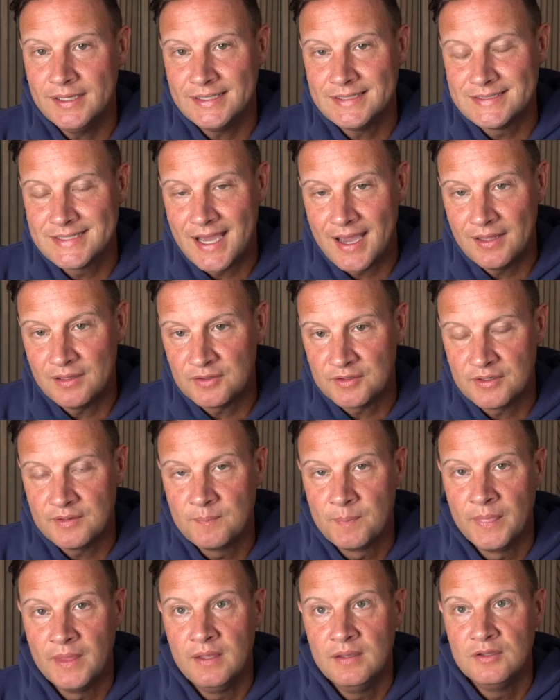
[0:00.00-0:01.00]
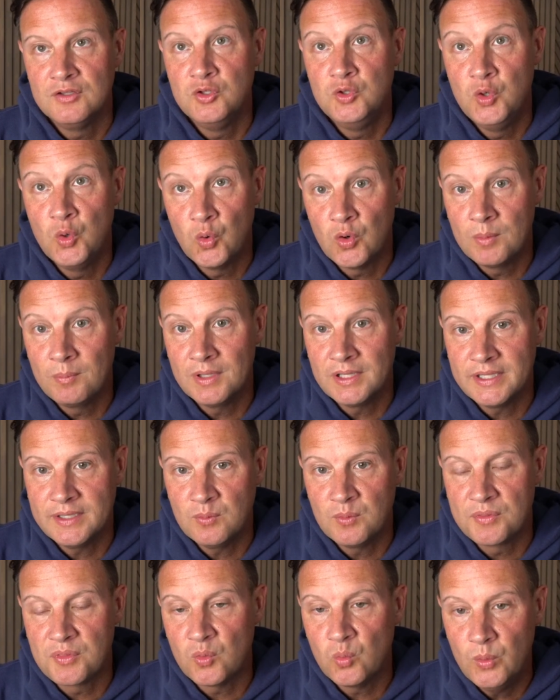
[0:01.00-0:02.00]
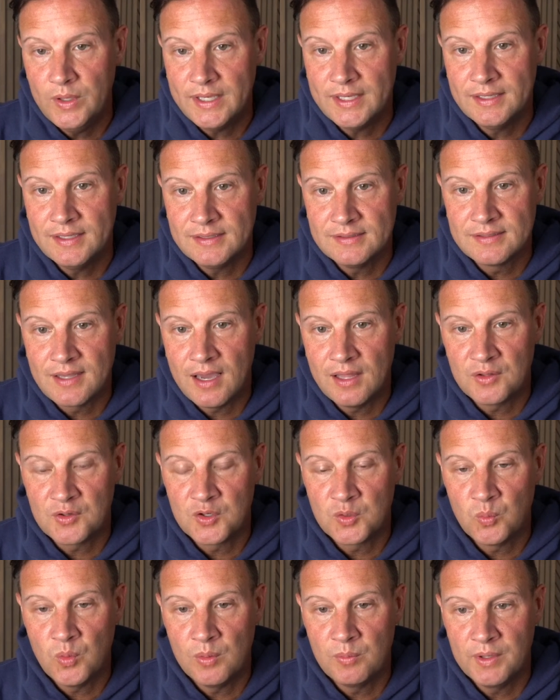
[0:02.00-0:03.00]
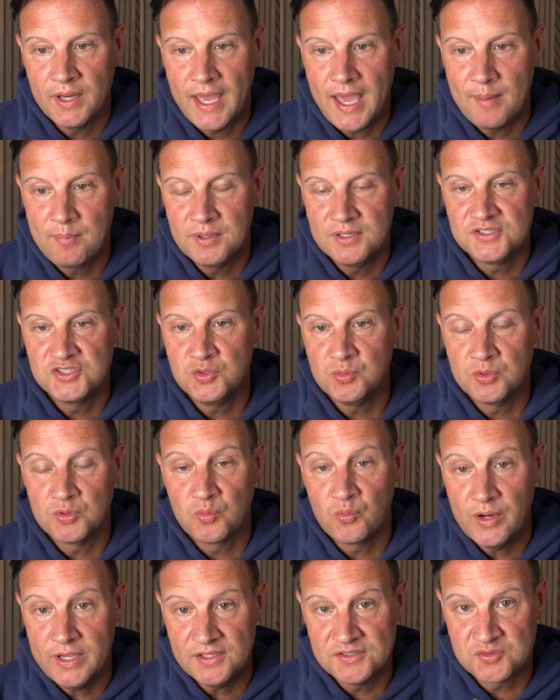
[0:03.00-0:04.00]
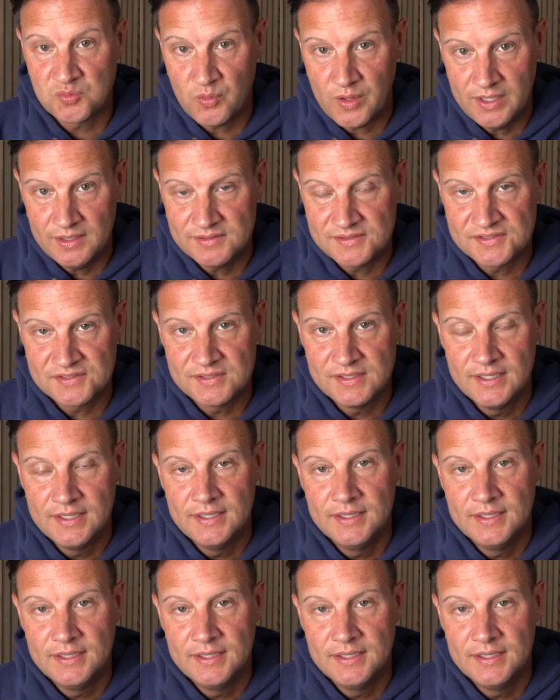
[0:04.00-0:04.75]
dollar, normally with a weakening dollar, what would happen is you would raise rates.